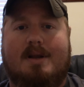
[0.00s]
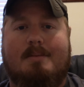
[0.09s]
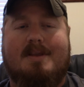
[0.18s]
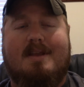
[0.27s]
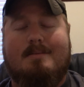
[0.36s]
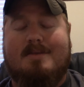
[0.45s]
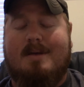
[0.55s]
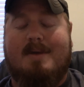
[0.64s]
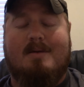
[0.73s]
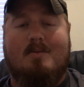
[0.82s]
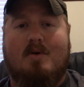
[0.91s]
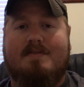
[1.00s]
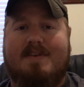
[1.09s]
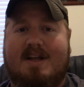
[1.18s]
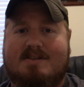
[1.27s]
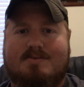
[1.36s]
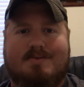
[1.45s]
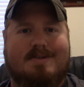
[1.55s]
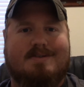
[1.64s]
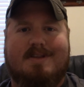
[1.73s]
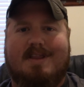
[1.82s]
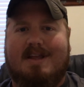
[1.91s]
I mean, they make more advanced
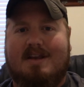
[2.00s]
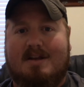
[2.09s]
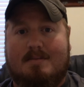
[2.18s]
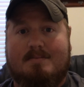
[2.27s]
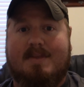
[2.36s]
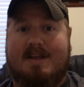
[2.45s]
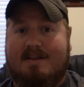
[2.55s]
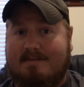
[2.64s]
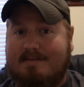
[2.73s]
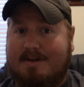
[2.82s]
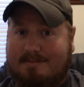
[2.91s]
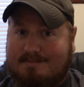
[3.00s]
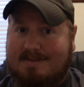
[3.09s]
ones, and they you know,